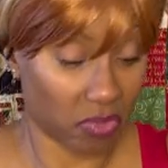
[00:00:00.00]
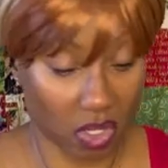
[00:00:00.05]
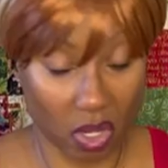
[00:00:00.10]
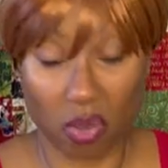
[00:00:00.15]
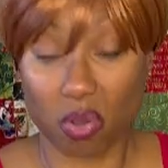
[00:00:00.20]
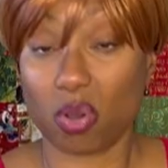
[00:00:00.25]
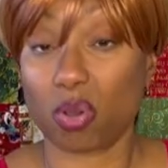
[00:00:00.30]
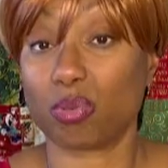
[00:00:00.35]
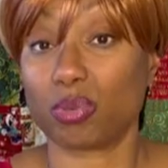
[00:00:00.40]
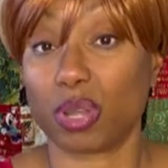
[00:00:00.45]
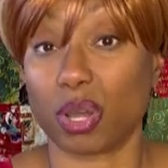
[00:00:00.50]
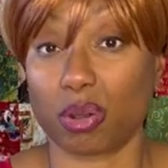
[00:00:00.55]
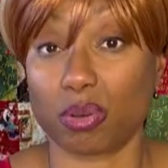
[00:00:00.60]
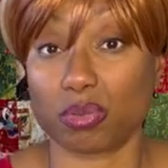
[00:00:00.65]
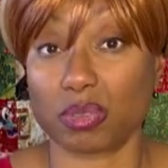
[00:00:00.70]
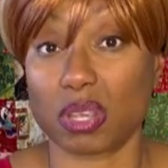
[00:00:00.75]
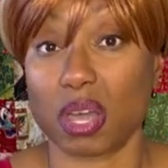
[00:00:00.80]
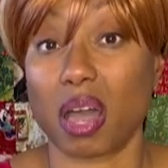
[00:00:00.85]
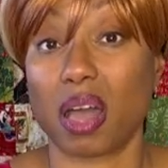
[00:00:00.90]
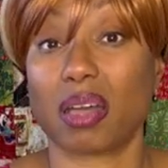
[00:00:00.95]
who knows,
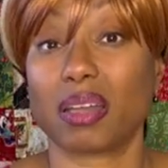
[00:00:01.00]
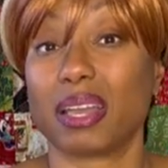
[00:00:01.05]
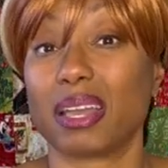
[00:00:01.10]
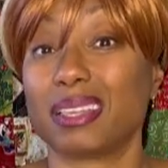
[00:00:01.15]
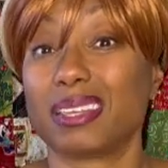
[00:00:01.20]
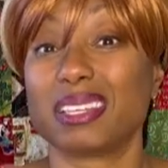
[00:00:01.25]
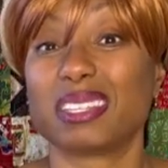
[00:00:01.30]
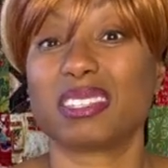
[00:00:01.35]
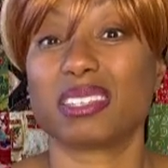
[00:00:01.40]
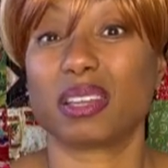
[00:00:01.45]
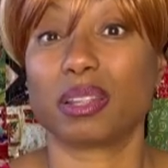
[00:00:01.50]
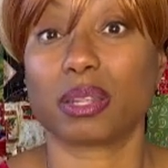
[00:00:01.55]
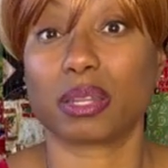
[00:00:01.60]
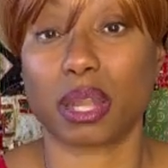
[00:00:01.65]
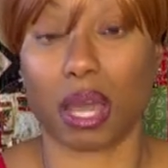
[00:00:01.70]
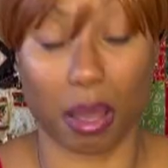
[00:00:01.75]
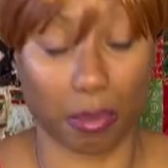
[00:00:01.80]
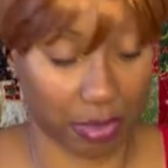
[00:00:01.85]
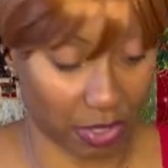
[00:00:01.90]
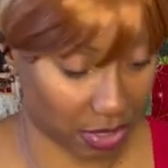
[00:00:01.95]
it's still an
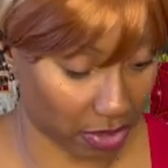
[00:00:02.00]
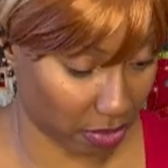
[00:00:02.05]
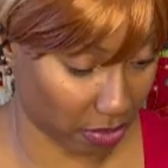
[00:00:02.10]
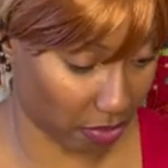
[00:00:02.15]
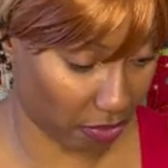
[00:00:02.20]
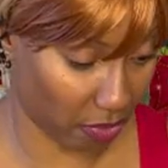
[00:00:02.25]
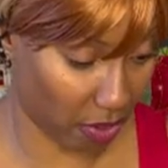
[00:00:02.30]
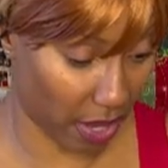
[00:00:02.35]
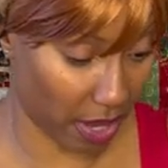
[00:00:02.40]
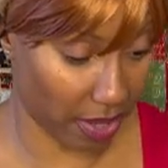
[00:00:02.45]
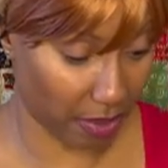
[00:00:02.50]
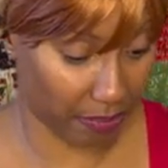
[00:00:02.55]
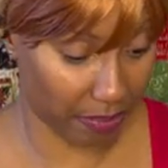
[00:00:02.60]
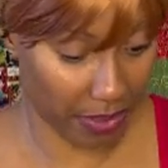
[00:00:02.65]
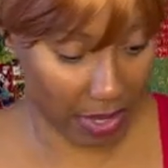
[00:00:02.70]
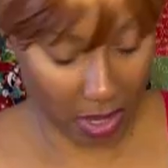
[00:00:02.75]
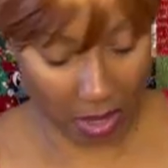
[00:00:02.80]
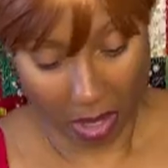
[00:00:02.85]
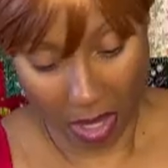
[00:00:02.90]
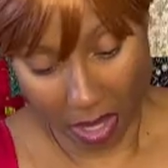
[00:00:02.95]
option, right?
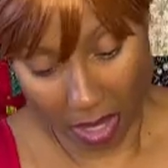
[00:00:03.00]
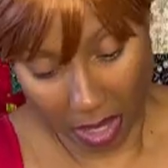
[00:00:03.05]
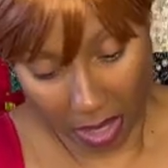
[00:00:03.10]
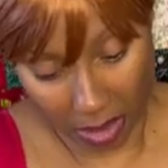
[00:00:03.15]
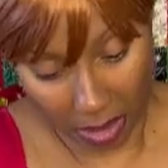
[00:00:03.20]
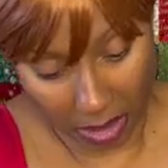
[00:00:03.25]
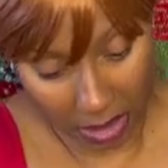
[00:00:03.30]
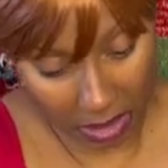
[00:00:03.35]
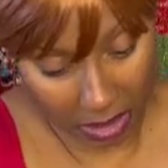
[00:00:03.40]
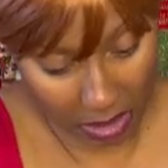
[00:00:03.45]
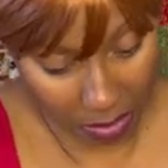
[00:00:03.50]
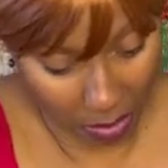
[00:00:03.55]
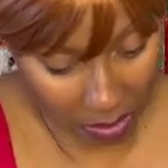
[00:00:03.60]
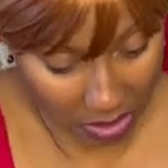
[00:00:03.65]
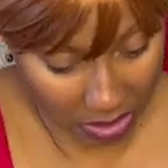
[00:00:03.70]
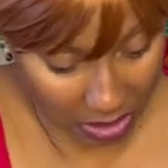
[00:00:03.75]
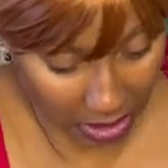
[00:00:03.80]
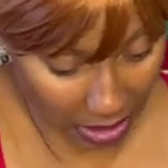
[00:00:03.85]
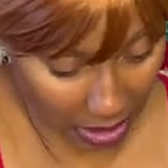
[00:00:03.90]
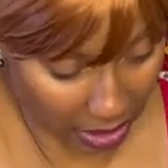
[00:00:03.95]
Let's see what else I
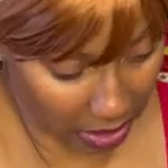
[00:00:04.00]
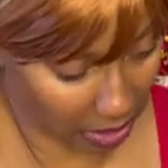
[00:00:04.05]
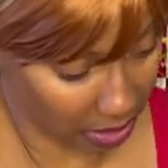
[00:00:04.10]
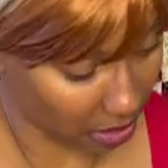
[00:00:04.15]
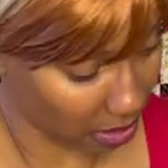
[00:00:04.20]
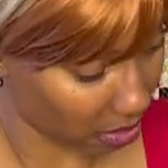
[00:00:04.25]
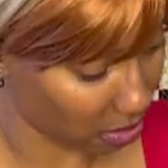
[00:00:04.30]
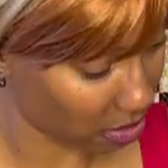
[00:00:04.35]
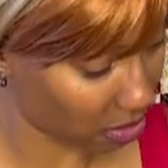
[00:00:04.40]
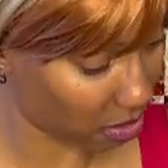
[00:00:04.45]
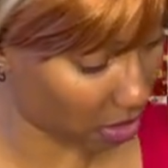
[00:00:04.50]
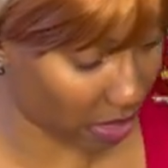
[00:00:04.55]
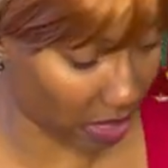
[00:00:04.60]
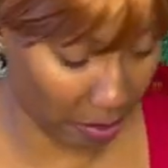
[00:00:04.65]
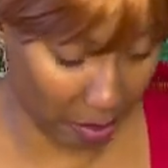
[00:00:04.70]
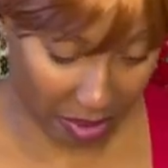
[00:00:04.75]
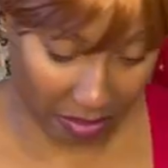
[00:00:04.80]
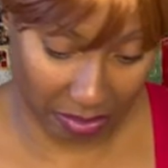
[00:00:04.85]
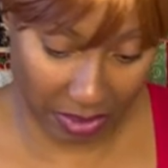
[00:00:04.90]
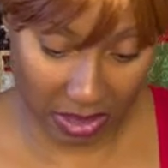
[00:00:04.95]
got in here. So I got my
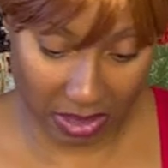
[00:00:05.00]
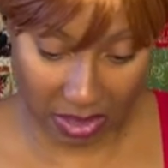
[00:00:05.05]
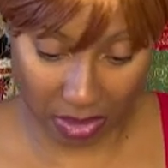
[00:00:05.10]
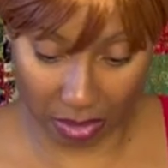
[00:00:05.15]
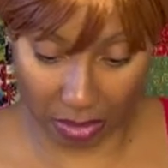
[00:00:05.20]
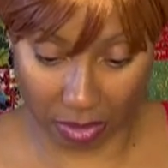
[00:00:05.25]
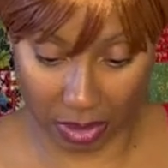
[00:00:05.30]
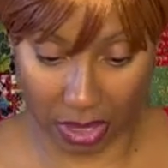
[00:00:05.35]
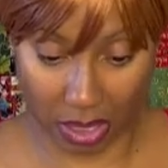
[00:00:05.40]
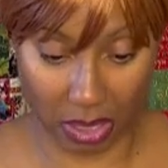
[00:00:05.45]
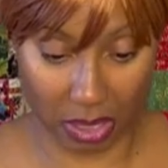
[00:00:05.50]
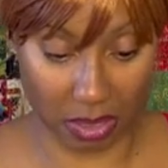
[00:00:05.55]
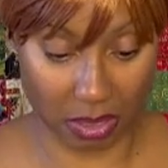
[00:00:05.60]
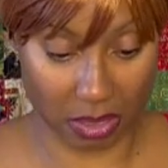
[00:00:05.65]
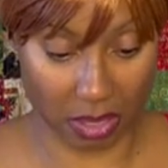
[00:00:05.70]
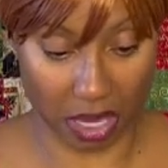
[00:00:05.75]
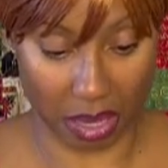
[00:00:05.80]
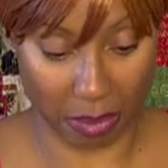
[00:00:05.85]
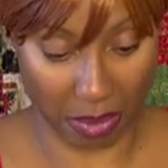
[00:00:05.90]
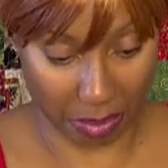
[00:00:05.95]
reds and greens, I
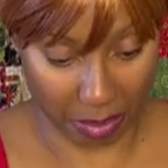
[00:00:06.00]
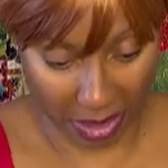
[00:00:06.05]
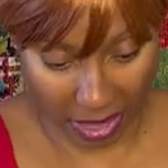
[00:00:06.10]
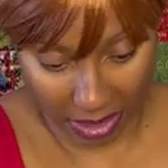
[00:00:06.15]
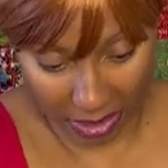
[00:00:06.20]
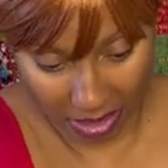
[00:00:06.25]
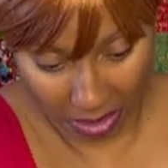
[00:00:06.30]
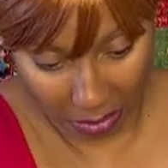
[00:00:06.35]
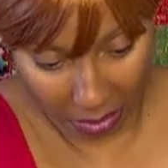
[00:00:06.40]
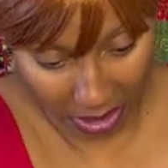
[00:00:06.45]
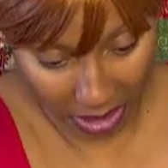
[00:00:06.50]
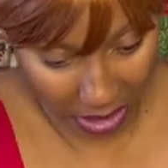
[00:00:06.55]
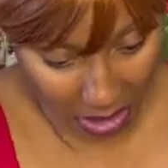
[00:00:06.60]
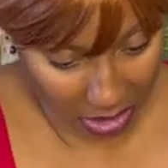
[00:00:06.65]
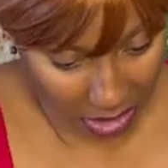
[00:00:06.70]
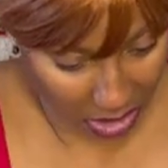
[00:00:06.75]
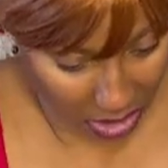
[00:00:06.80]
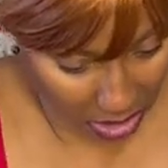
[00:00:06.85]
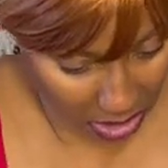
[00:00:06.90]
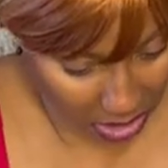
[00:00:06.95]
got my blacks and
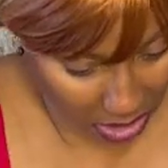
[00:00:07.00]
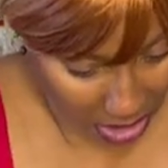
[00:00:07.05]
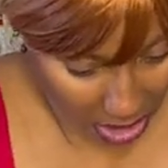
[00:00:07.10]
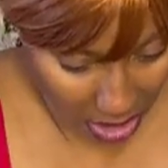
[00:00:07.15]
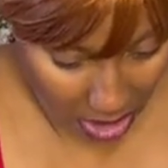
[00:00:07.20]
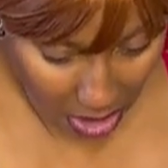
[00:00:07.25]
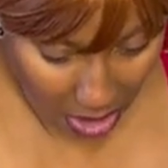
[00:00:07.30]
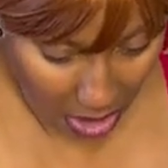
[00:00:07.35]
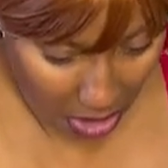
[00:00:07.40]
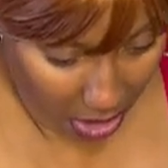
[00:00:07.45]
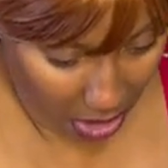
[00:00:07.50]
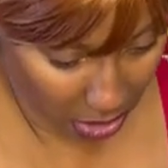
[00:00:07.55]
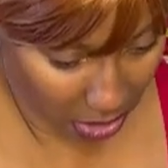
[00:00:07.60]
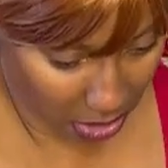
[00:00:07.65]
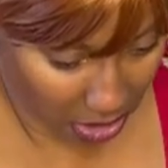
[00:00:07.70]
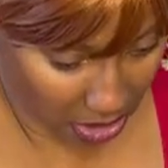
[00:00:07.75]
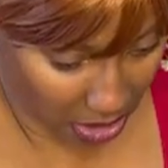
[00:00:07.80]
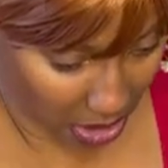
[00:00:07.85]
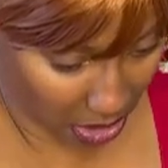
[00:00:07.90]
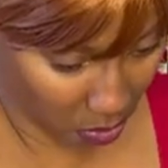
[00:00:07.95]
beiges. It looks
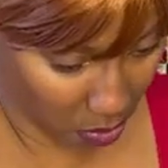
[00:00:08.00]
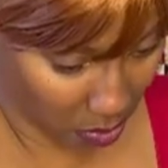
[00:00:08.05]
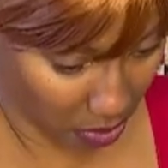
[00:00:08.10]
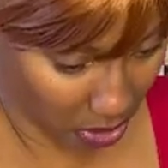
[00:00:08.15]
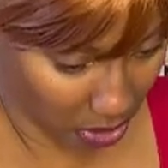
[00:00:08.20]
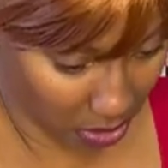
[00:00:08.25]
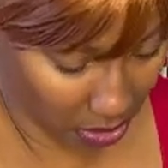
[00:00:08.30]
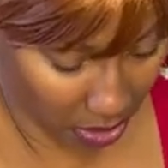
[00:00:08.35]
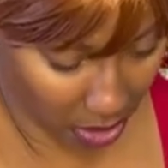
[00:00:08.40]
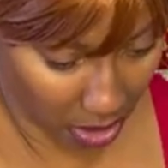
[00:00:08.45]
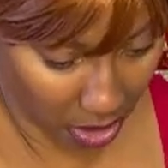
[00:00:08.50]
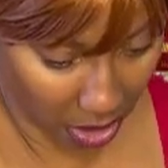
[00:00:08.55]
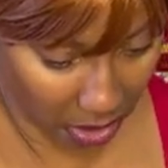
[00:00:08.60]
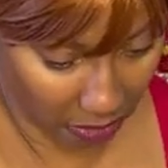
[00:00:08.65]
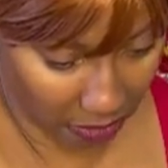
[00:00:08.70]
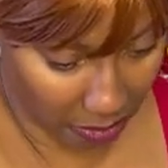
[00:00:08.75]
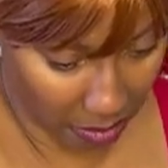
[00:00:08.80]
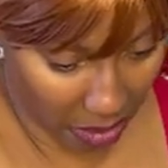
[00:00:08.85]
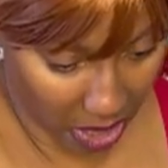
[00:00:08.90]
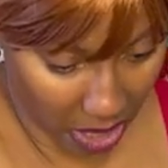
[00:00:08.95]
like one of
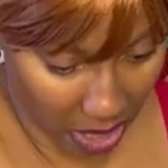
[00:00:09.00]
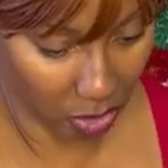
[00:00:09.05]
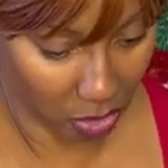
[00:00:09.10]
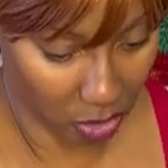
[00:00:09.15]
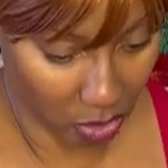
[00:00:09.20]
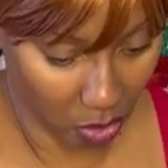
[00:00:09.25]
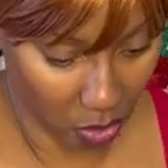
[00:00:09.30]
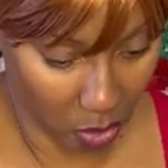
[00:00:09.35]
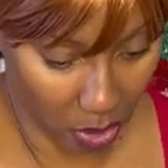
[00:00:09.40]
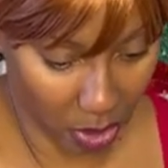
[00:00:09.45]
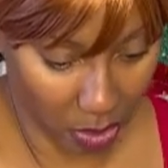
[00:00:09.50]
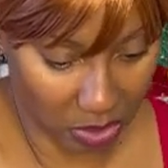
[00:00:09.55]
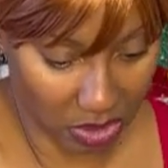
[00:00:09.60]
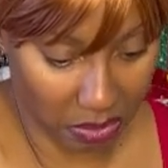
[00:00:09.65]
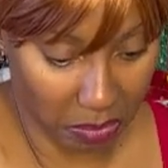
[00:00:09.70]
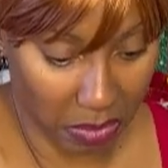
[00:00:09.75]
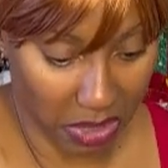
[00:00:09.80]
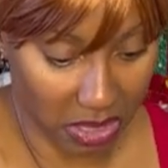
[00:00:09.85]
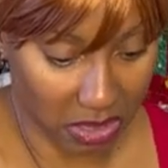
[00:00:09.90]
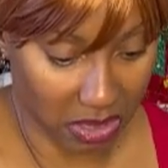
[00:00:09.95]
my quilts
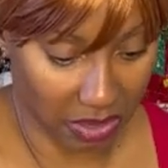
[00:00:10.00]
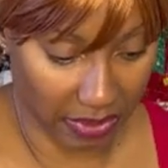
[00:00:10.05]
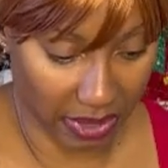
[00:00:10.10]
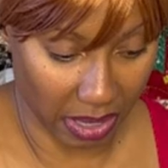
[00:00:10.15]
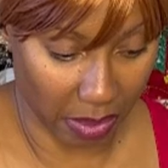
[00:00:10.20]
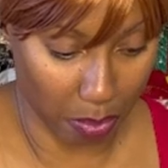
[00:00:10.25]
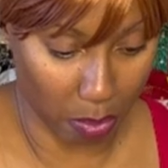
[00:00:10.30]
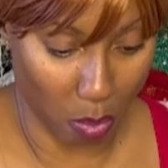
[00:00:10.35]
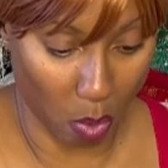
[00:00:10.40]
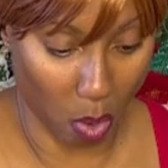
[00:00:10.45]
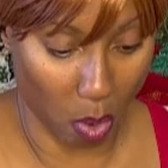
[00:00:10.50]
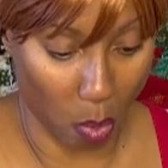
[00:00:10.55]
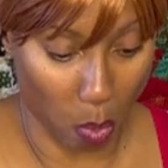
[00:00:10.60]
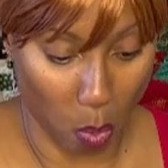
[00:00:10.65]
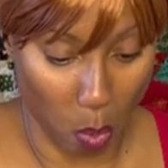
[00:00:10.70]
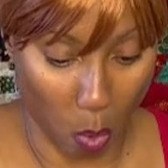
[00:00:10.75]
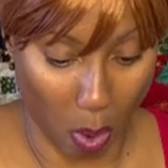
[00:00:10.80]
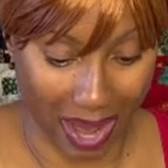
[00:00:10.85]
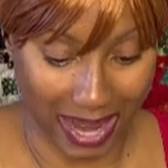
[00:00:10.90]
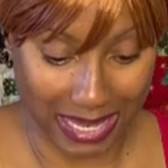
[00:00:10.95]
must have had more
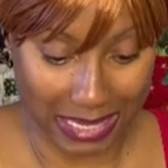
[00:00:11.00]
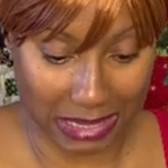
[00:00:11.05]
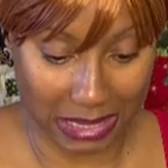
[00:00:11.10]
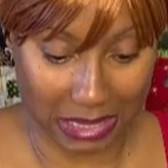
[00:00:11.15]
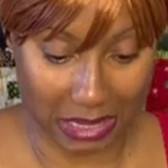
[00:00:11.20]
white